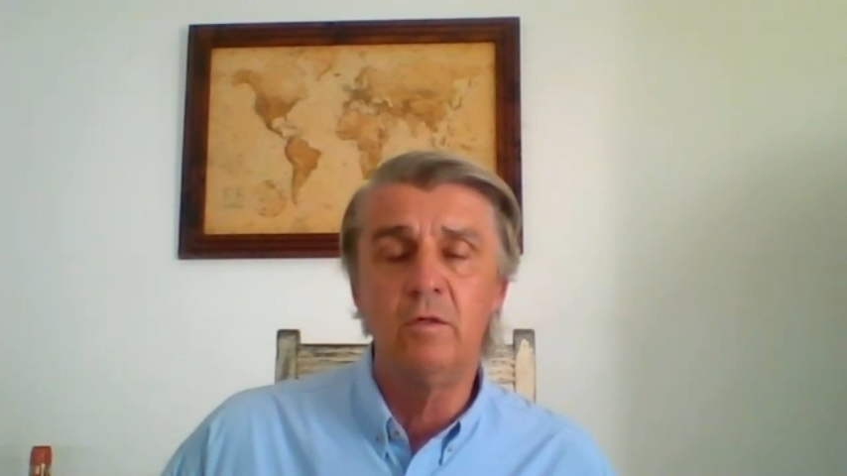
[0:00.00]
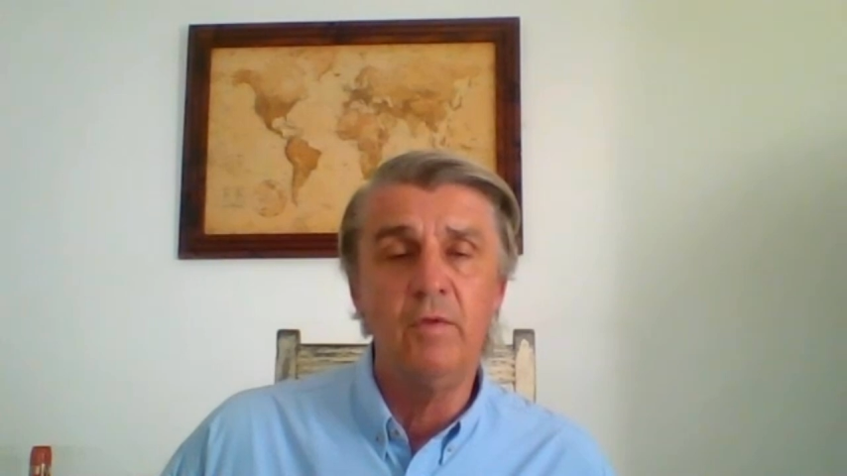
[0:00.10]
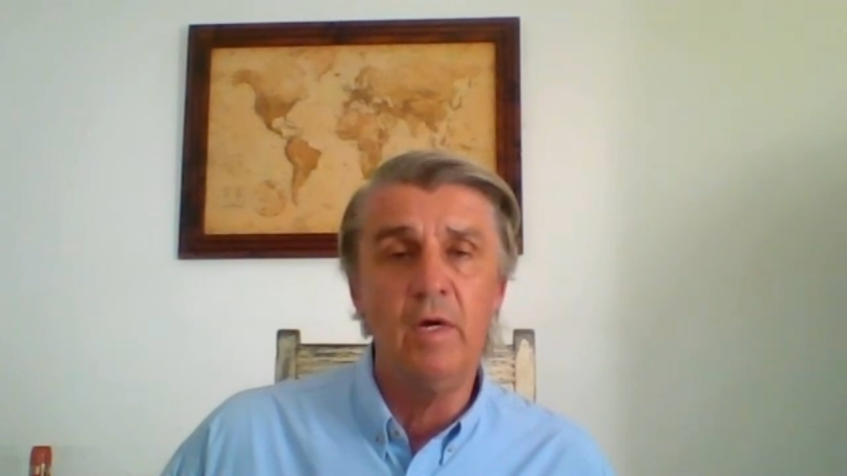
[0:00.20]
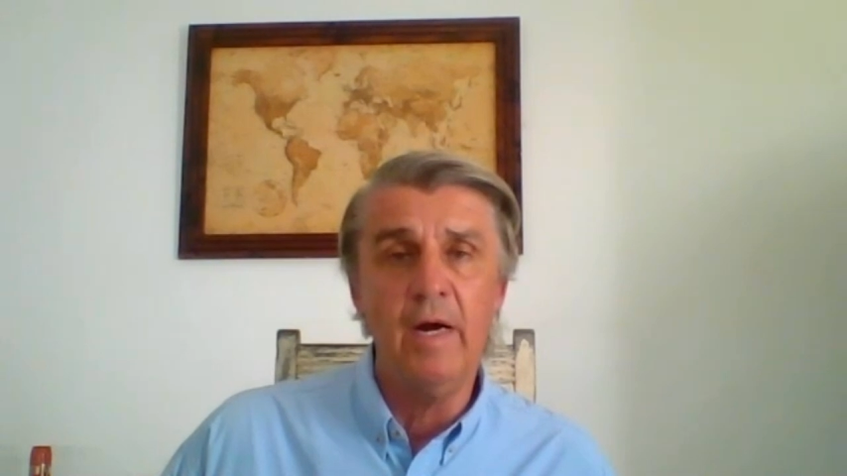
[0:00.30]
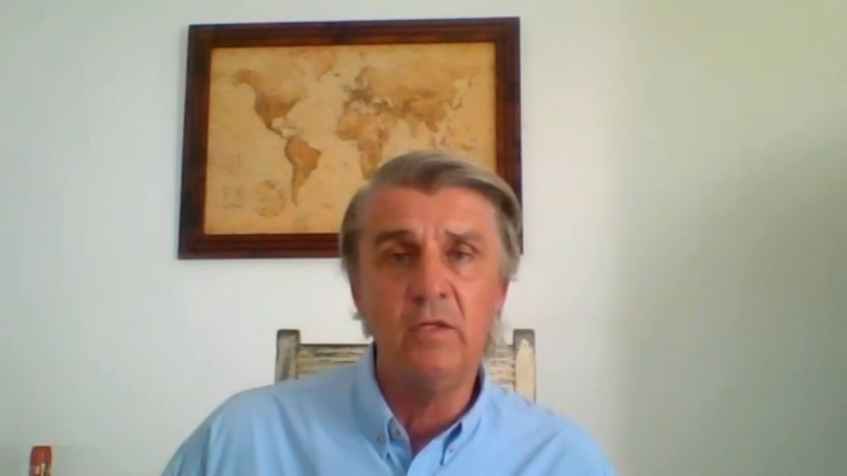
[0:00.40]

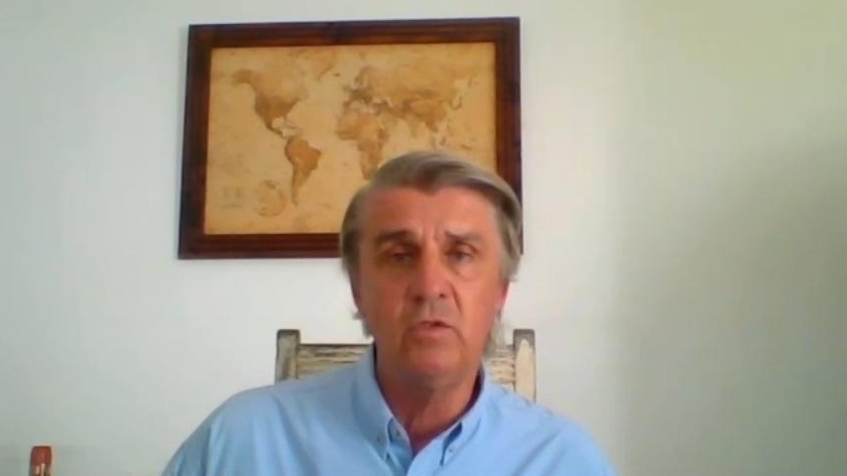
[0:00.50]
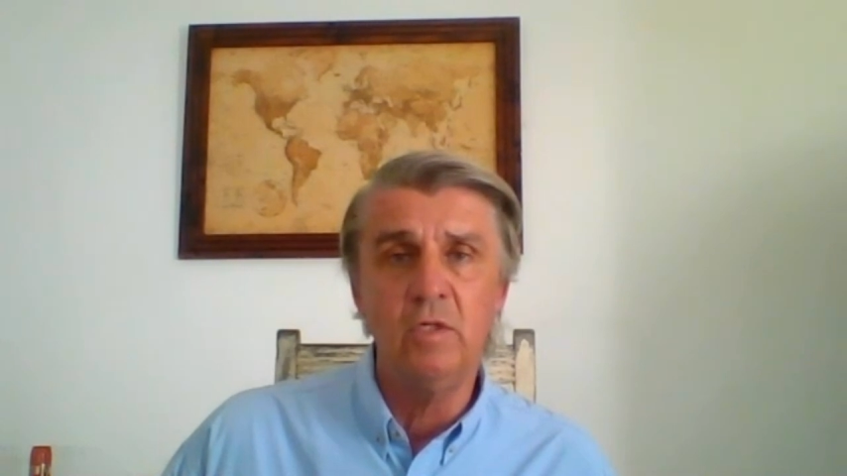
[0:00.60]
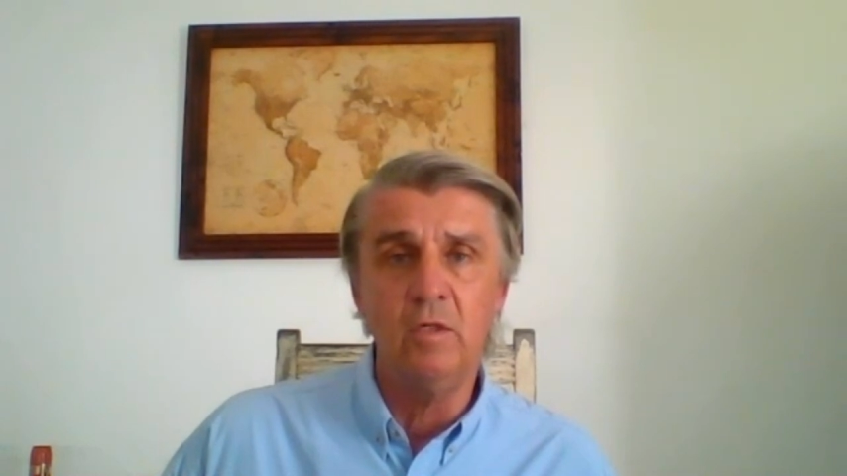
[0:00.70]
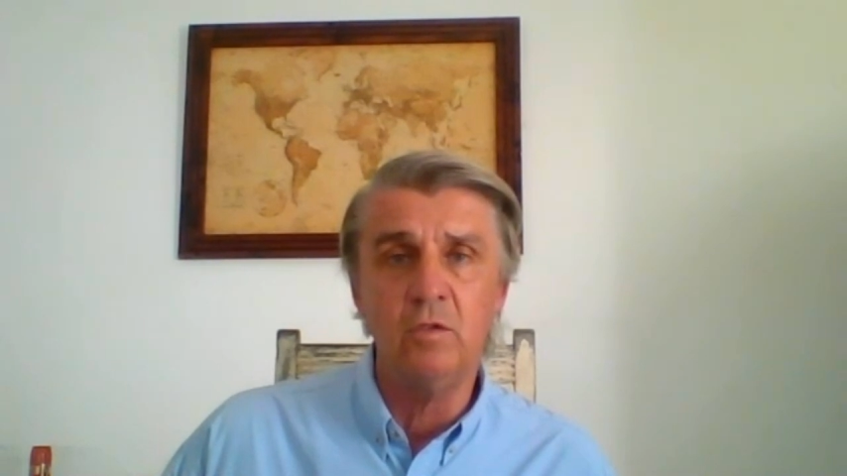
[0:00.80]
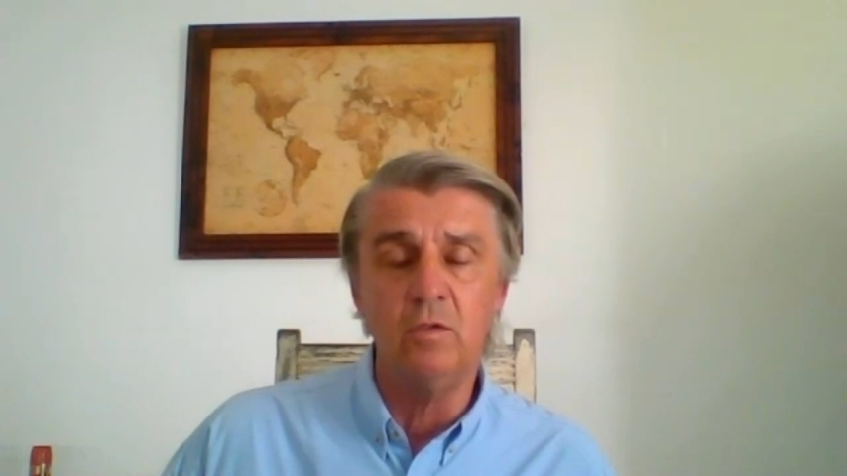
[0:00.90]
of their
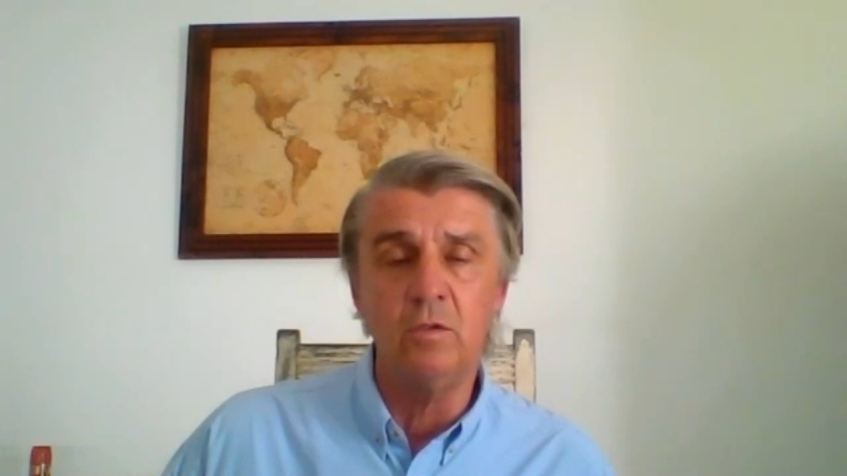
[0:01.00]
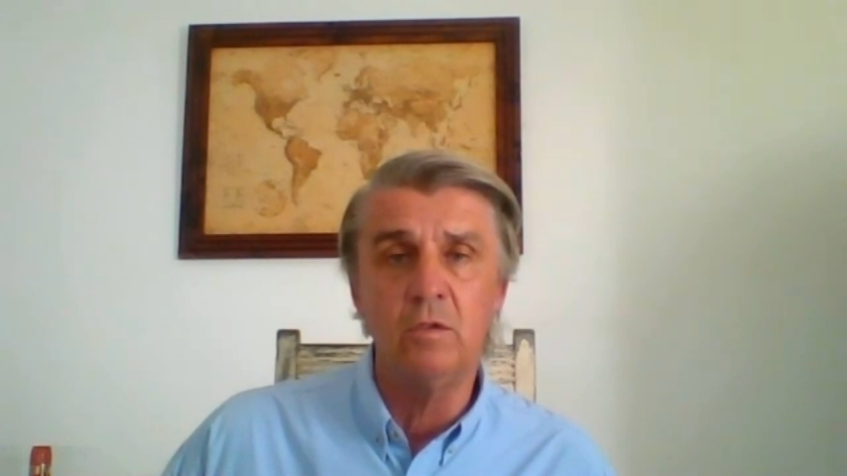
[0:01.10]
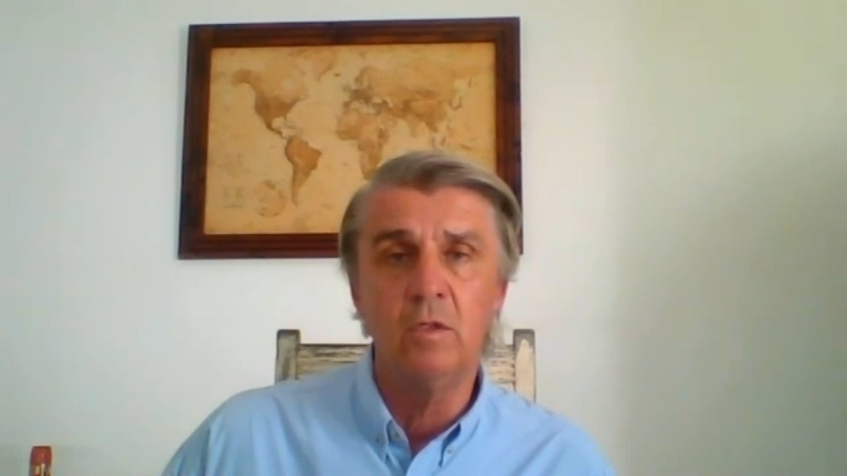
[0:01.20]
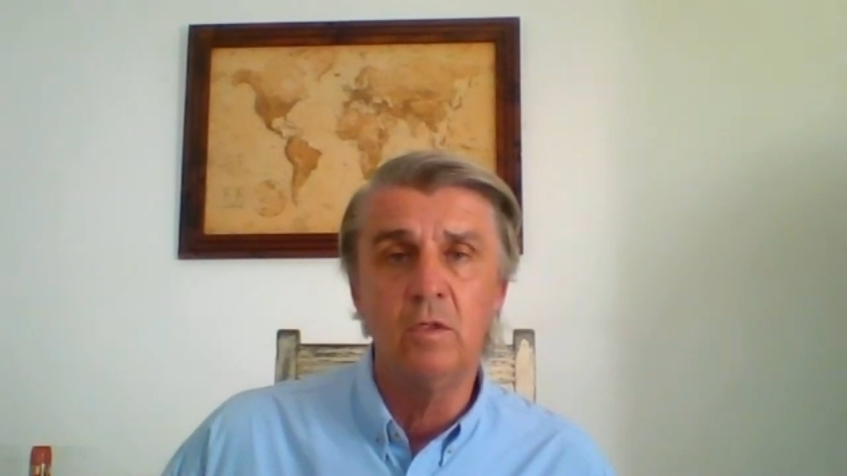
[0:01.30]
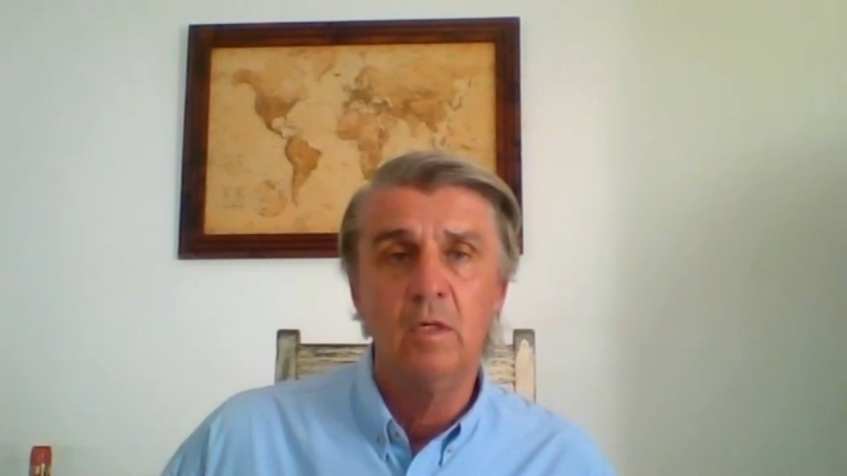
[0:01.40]

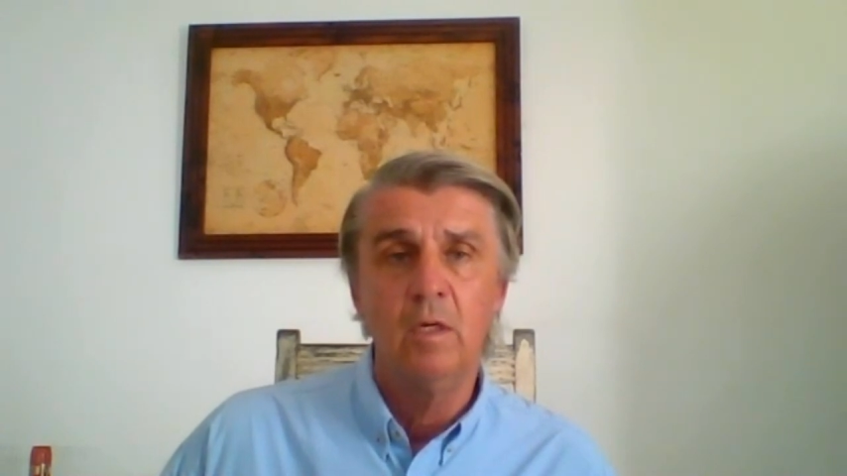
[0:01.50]
ancestors